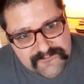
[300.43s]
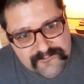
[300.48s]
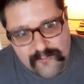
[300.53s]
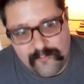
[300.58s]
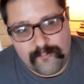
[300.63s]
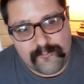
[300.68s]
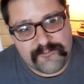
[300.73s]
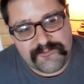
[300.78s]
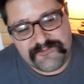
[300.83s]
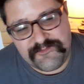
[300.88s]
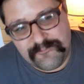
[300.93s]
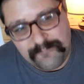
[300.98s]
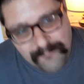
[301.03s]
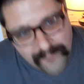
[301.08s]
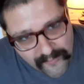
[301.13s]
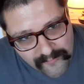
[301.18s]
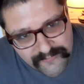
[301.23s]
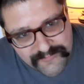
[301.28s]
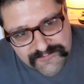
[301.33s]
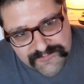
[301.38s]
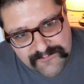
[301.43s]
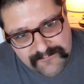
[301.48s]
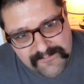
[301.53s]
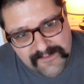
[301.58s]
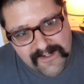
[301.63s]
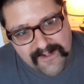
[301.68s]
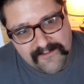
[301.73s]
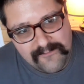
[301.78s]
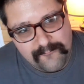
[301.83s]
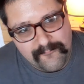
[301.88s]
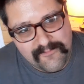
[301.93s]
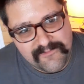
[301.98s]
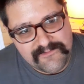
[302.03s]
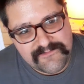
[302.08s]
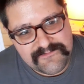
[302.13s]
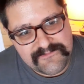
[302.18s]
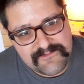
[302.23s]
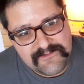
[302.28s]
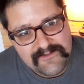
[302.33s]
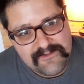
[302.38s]
or we're supposed to be
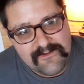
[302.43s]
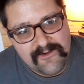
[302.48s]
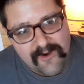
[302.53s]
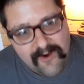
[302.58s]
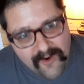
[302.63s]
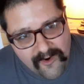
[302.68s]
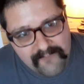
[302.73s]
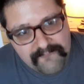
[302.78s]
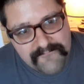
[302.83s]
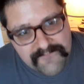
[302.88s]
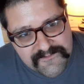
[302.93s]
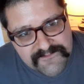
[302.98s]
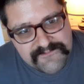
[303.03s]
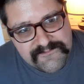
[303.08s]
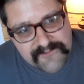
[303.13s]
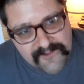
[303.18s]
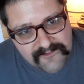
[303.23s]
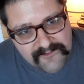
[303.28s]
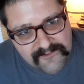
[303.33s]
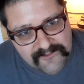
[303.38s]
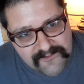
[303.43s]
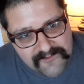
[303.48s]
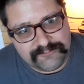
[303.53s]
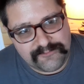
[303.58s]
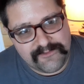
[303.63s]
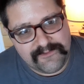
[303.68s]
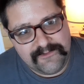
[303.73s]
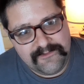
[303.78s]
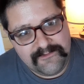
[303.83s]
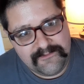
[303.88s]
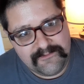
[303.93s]
anyways, of this country.